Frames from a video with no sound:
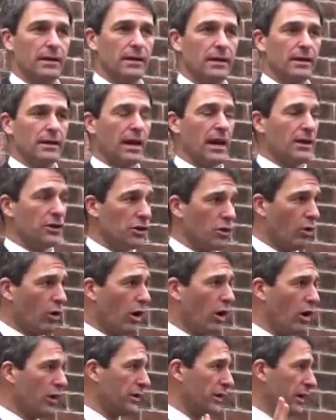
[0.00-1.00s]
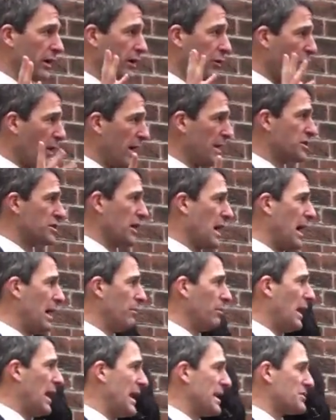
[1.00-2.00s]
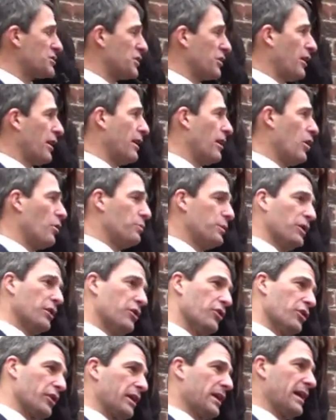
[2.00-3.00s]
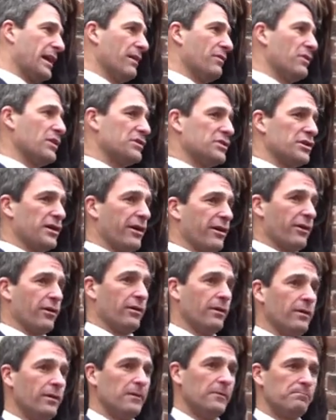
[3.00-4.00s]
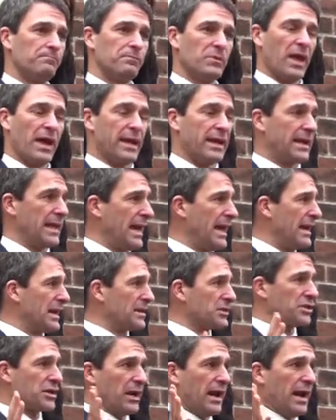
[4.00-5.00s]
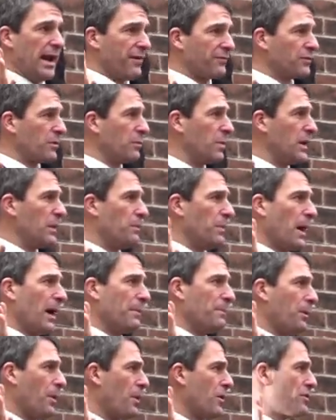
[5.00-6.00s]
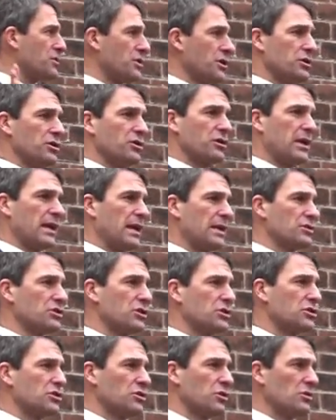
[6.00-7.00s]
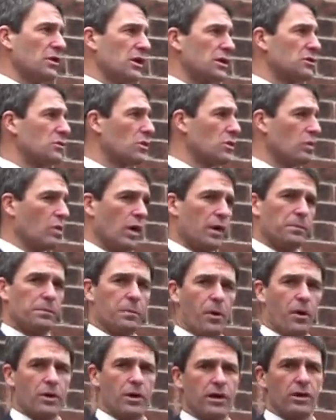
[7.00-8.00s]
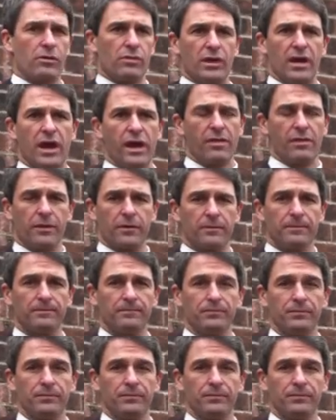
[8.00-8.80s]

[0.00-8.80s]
And you all did a great job last year. I hope you do it again this year. And again, it's going to have to be bipartisan. You can't just do this with one party or the other.